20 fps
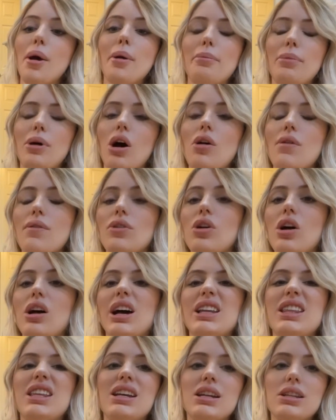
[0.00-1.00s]
But overall,
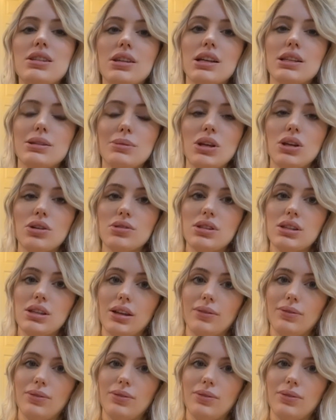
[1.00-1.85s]
I think it does make your skin